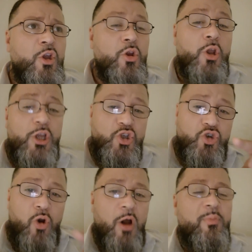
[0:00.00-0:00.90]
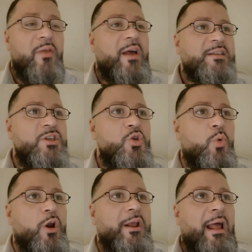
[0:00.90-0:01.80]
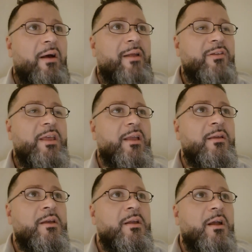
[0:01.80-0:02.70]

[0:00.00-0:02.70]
You're looking strong, brother. I see you working out and everything.